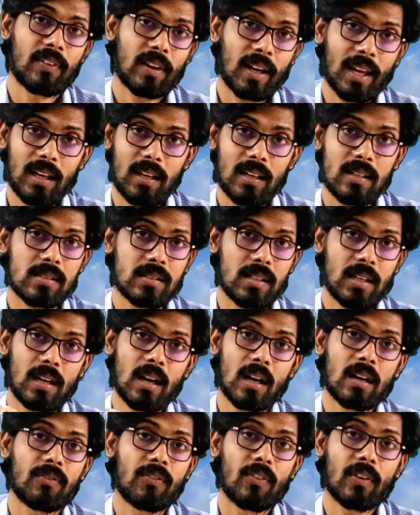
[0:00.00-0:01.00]
rain is
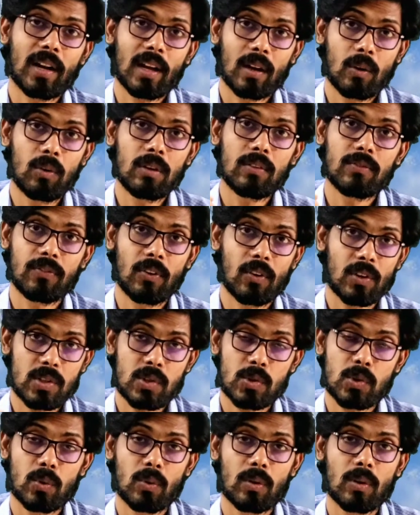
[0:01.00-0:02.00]
needed for a good
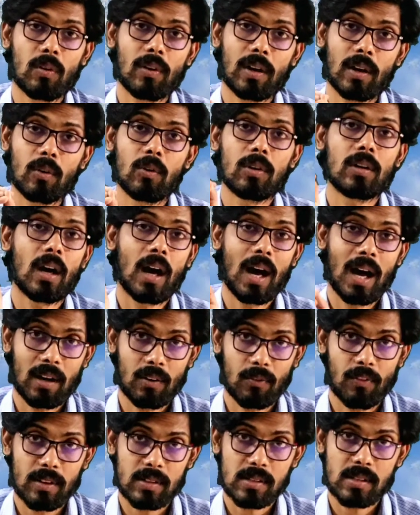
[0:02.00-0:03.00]
fortune or a good
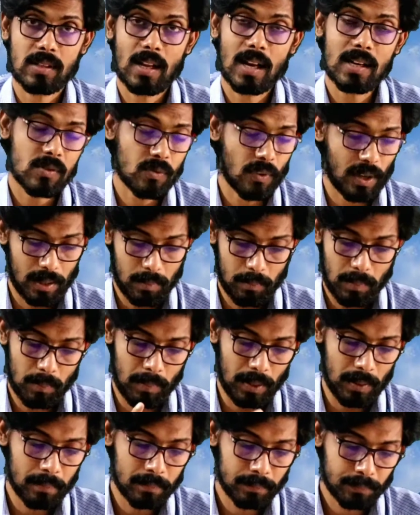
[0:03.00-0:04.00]
harvest. That's why,
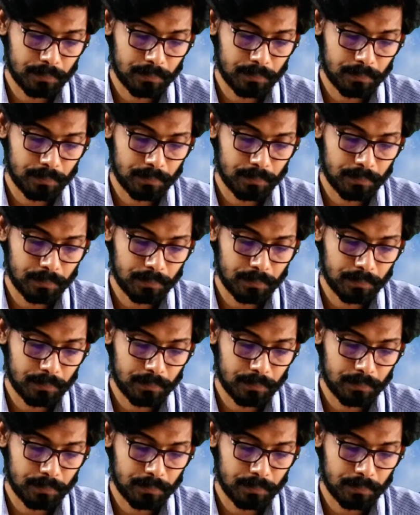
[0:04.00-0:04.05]
maybe.